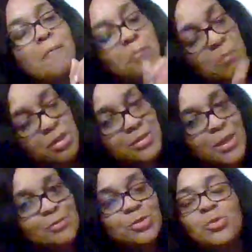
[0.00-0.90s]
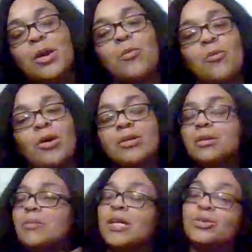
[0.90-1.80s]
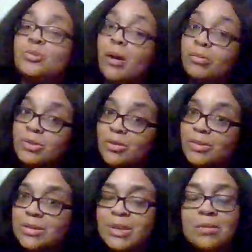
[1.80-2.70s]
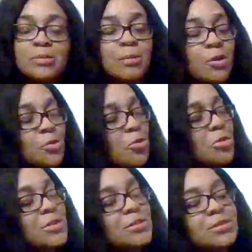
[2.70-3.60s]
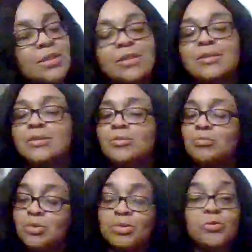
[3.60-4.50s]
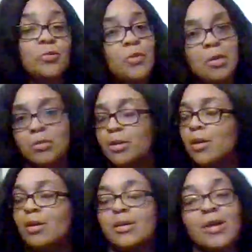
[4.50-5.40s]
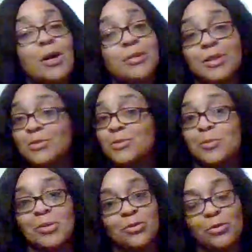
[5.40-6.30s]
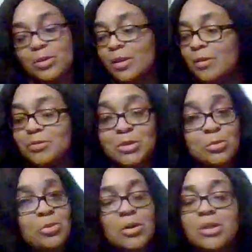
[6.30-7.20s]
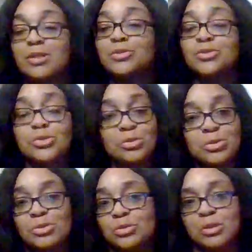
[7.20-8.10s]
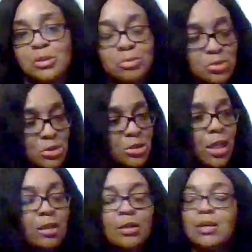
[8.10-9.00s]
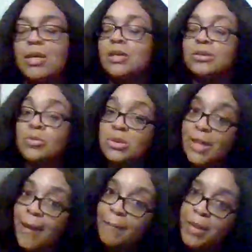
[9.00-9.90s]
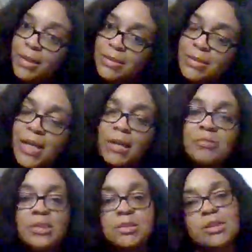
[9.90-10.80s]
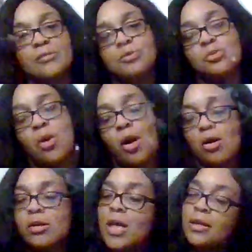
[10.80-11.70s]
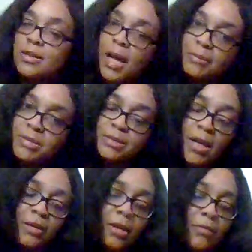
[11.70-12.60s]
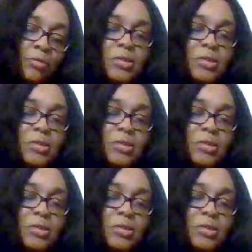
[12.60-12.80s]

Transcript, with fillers: much love to you and welcome into my returning subs, my grown, extended, beautiful family. Y'all, thank you so much for the love and support. It is truly, truly appreciated. So, with that being said, much love to all. Namaste, love and